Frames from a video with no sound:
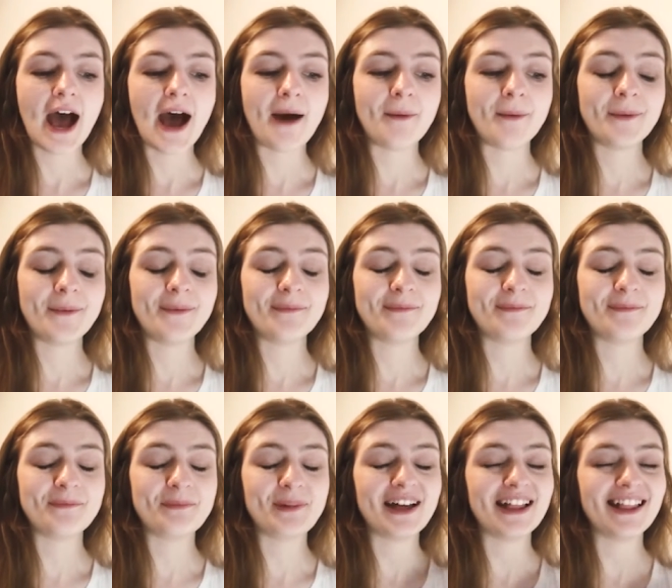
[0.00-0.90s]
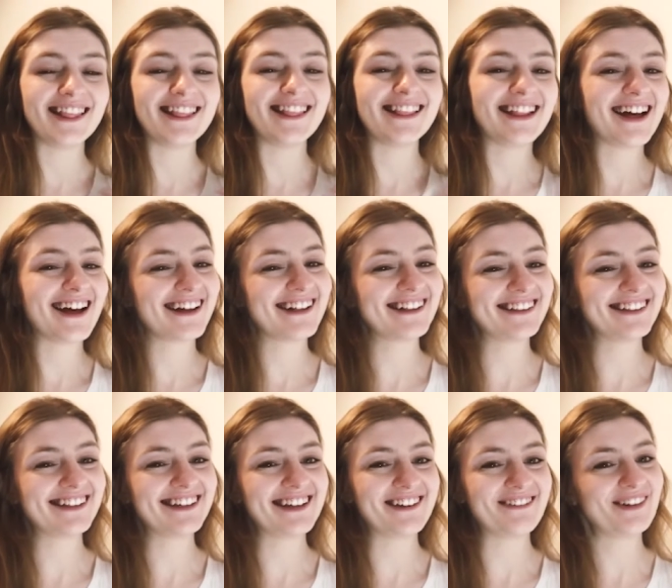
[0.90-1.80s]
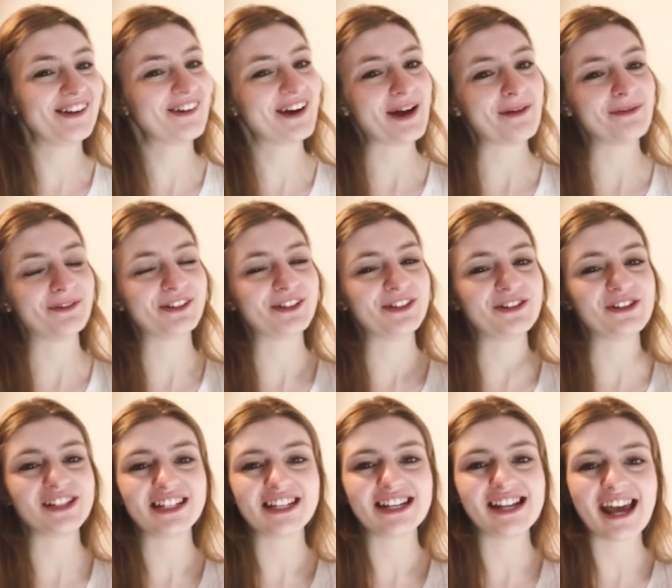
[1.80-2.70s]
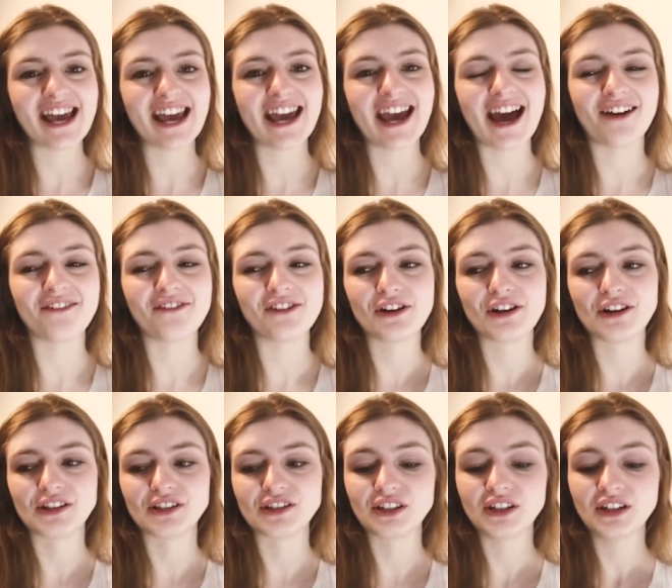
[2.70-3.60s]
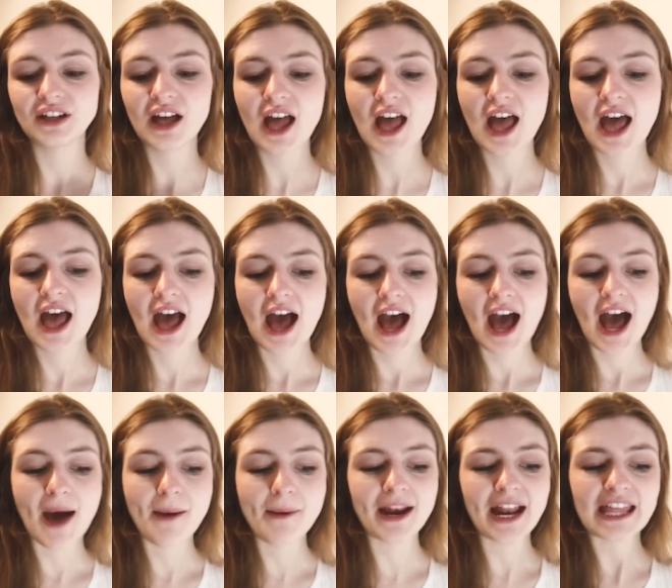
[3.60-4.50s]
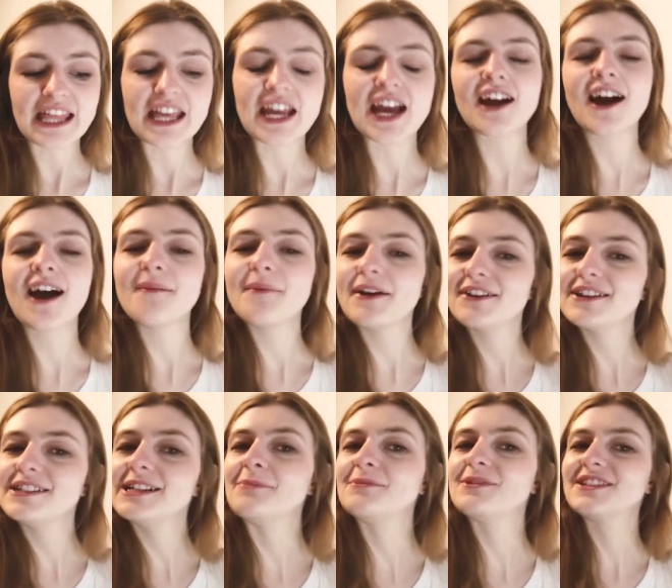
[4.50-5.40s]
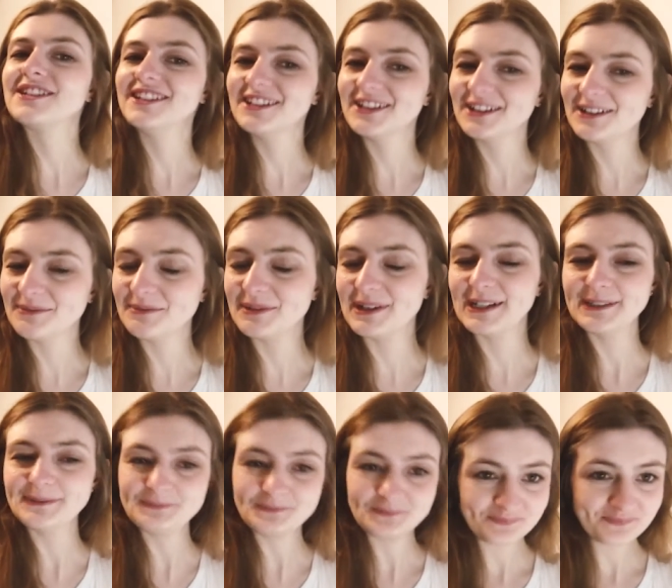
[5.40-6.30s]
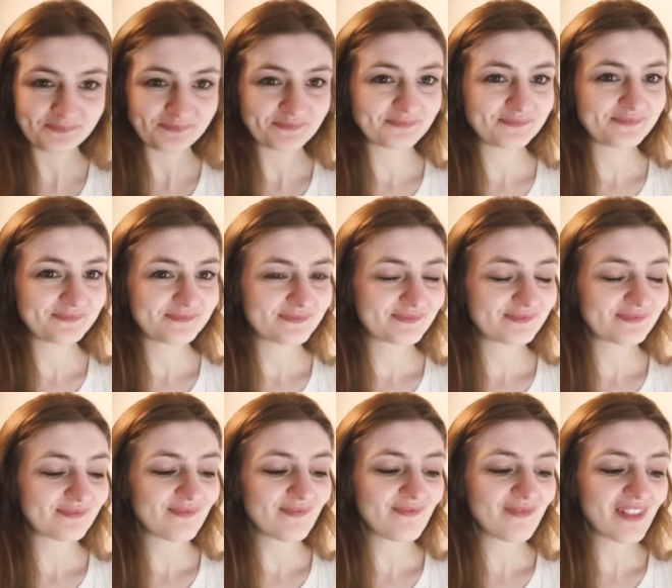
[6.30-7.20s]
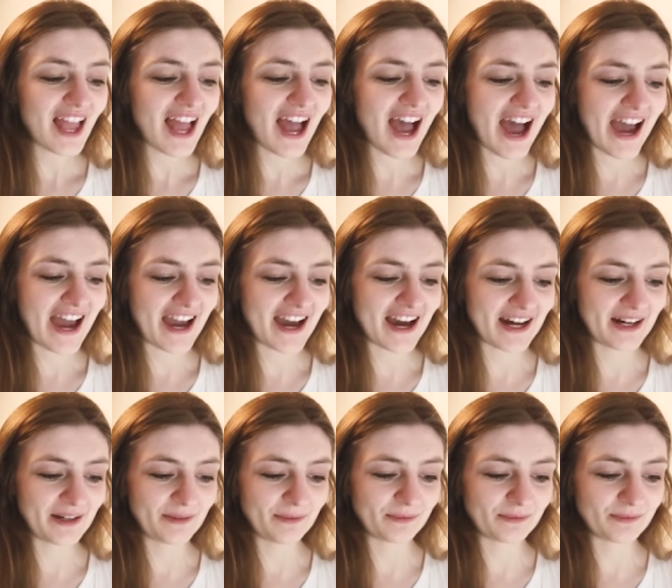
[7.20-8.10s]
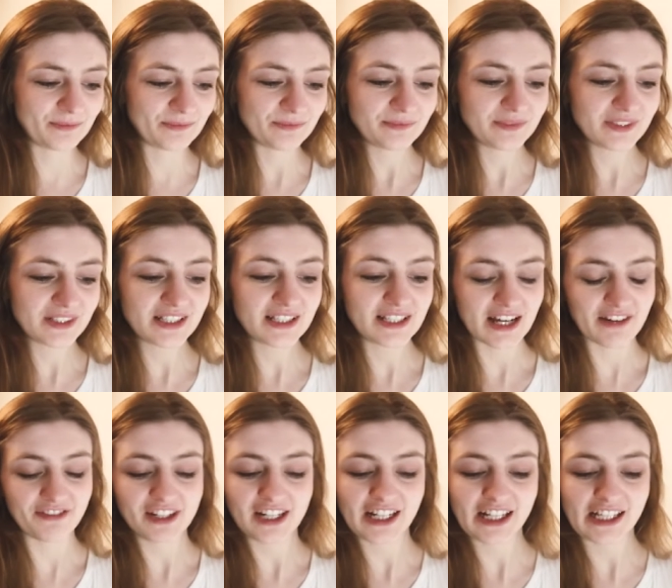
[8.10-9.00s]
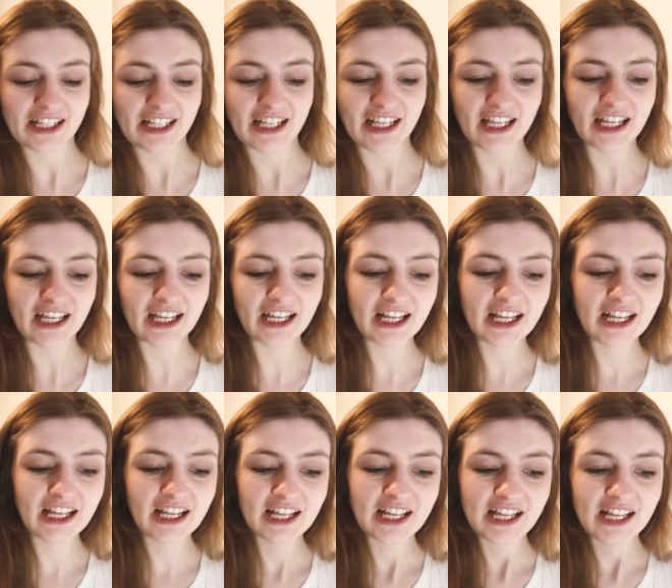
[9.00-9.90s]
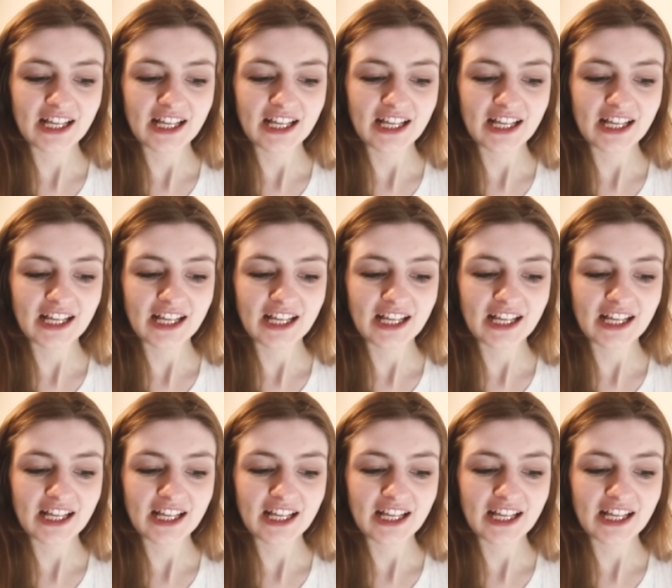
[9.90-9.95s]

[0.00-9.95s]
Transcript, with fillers: Um, but luckily, we were able to do it today at rehearsal, um, and I think I got my redemption a little bit. I um, definitely